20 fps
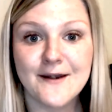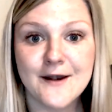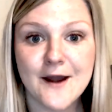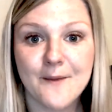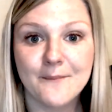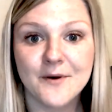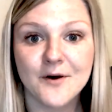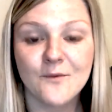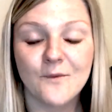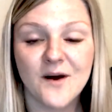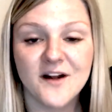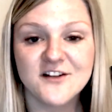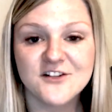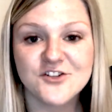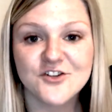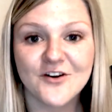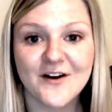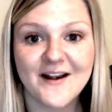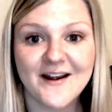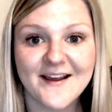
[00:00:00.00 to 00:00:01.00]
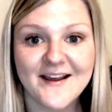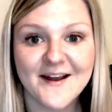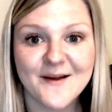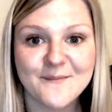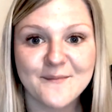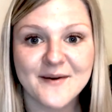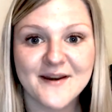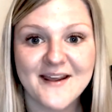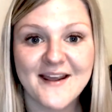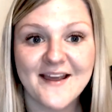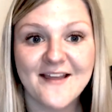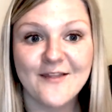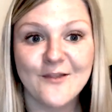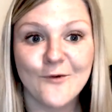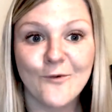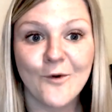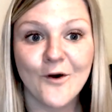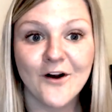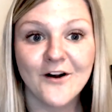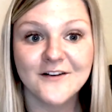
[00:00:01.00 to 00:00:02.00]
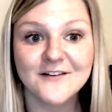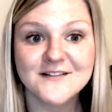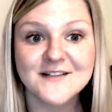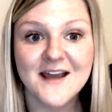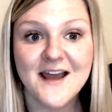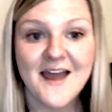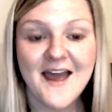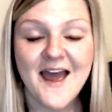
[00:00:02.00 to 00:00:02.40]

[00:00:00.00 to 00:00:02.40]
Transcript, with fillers: number one training company in the world